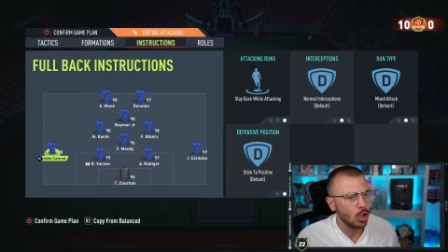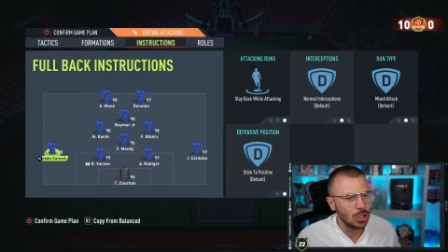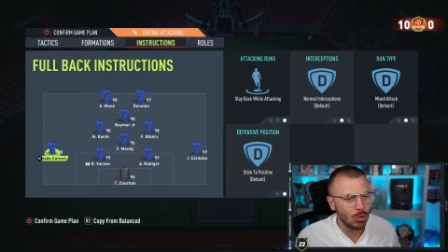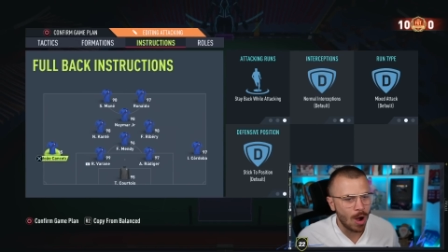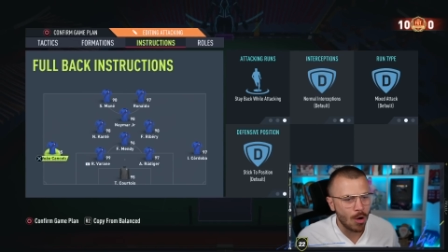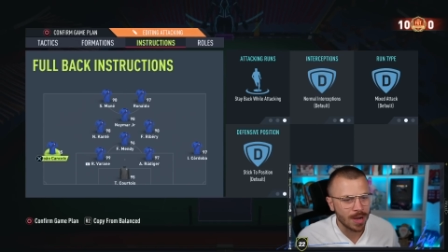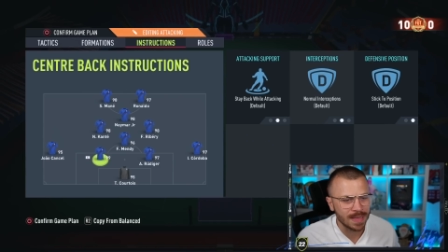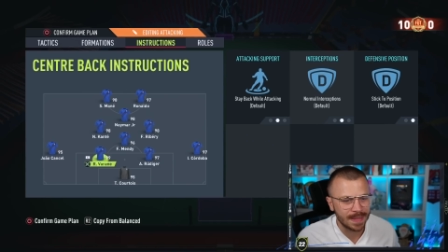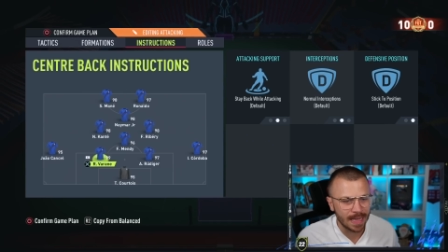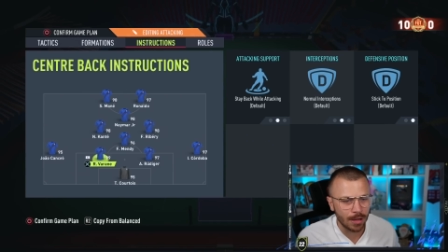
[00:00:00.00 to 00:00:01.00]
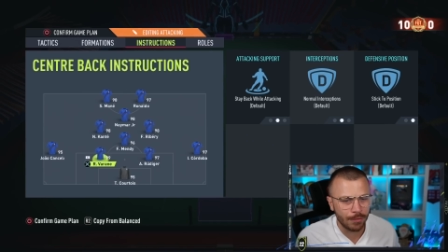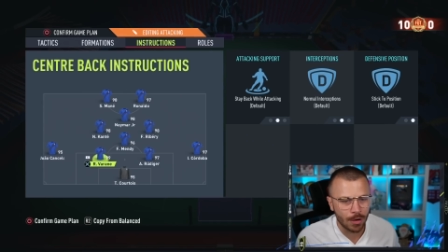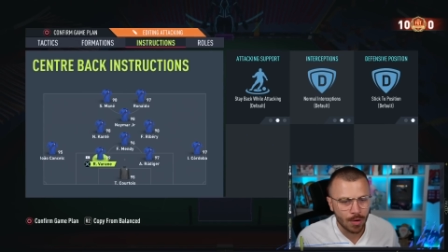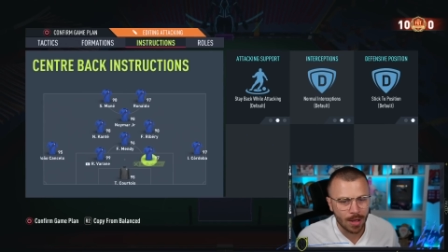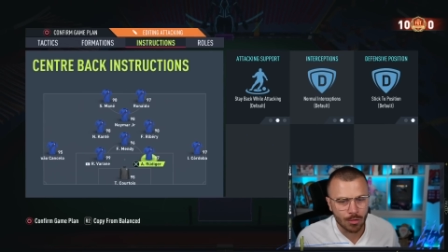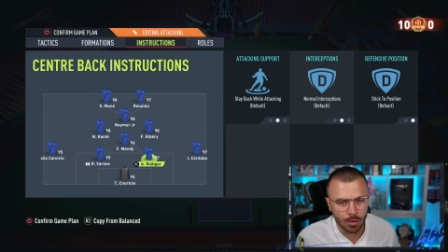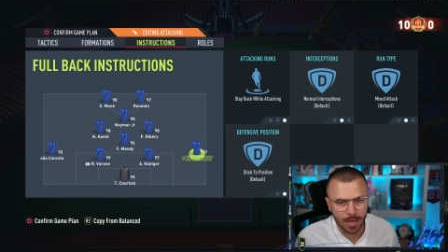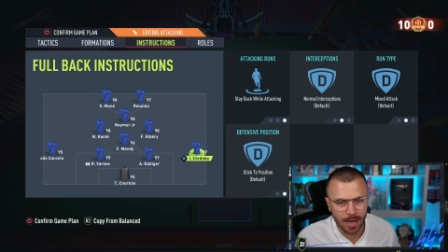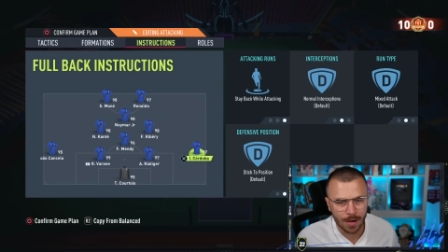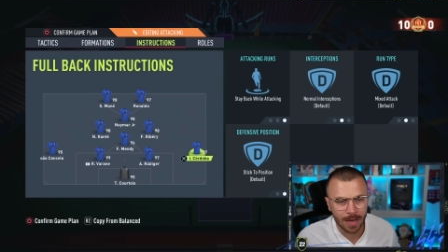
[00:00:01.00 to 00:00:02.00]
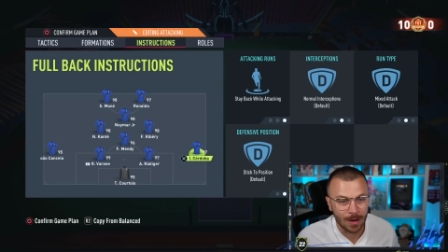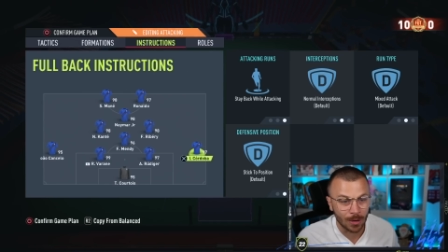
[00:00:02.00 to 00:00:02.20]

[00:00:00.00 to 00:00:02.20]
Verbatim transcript: Joao Cancelo, Varane, Rudiger,